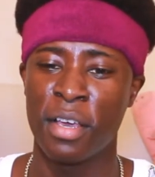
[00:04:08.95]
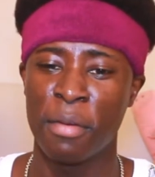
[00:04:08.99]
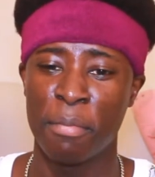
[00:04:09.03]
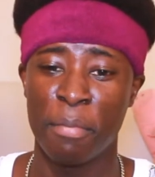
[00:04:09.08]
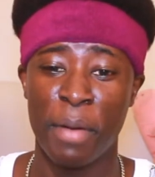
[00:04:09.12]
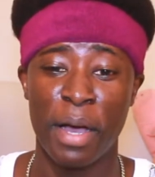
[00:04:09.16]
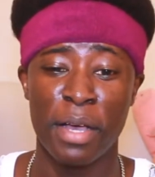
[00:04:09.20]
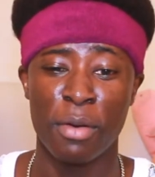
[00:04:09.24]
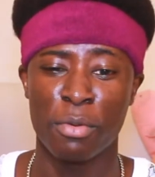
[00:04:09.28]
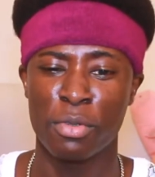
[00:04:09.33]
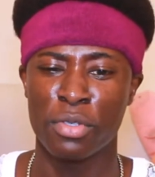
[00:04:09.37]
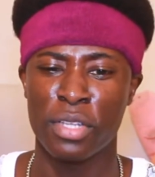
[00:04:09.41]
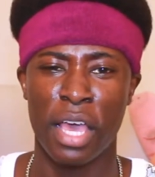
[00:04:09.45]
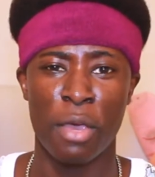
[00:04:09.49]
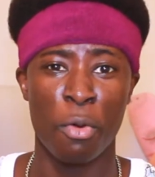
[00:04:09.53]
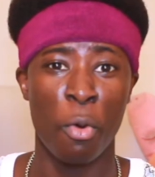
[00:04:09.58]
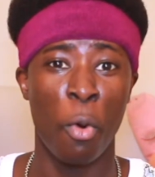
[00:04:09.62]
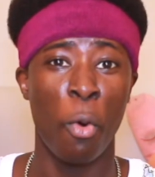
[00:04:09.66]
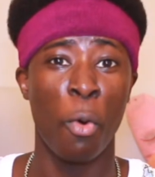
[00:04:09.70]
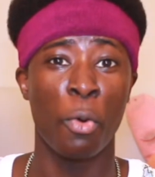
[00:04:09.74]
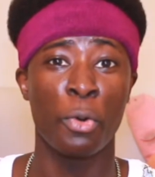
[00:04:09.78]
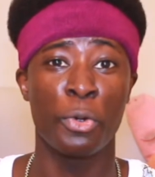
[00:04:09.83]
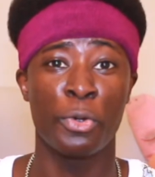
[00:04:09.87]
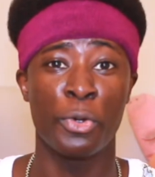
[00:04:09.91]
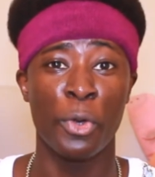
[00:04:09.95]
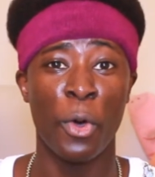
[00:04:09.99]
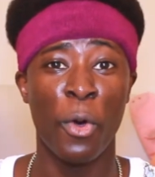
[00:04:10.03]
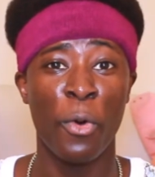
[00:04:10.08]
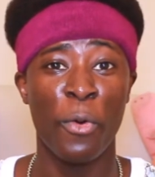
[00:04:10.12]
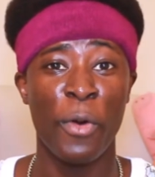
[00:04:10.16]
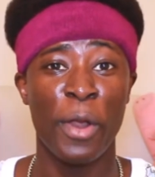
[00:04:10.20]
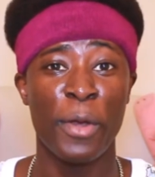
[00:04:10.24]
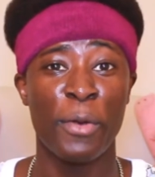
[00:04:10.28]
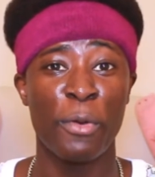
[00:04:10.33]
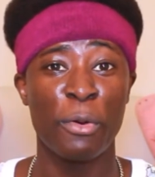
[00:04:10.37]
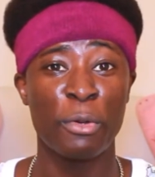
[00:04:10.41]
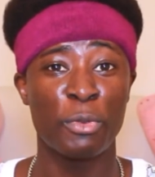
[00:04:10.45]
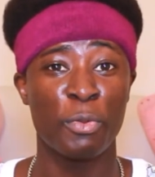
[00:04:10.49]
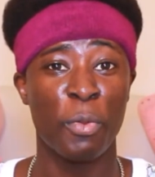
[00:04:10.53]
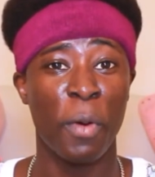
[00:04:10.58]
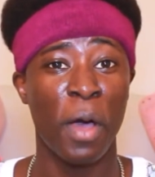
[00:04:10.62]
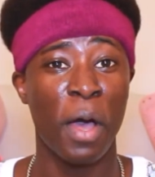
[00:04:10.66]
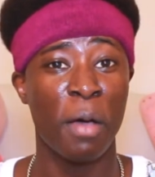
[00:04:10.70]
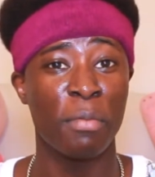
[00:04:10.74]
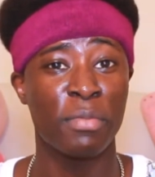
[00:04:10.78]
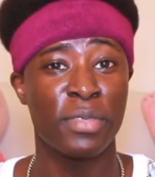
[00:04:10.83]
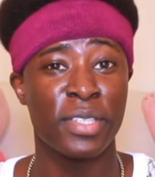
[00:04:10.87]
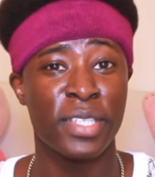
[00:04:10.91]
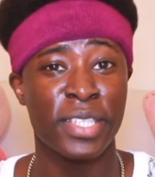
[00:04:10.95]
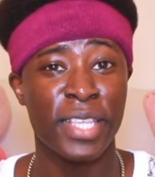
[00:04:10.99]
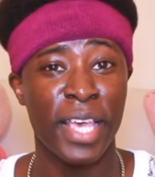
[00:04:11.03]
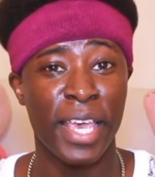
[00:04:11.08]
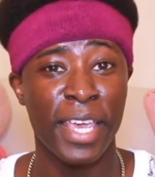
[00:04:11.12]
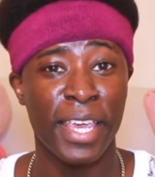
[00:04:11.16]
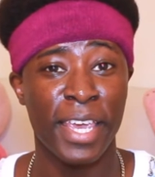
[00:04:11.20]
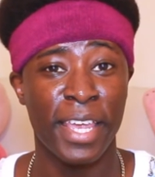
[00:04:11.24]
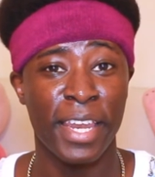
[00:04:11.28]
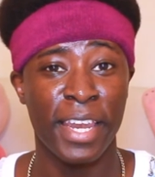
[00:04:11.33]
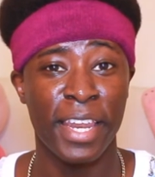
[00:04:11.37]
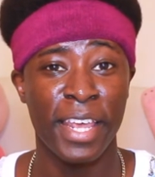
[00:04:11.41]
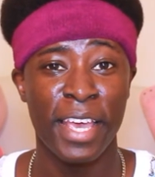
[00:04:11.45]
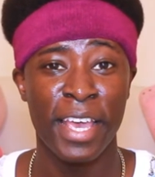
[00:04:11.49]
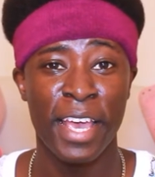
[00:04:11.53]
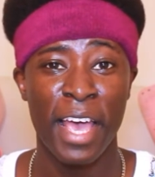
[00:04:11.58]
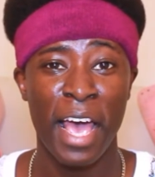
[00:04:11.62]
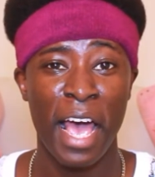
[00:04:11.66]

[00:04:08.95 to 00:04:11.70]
But I was like, oh, Dora knows what I'm saying.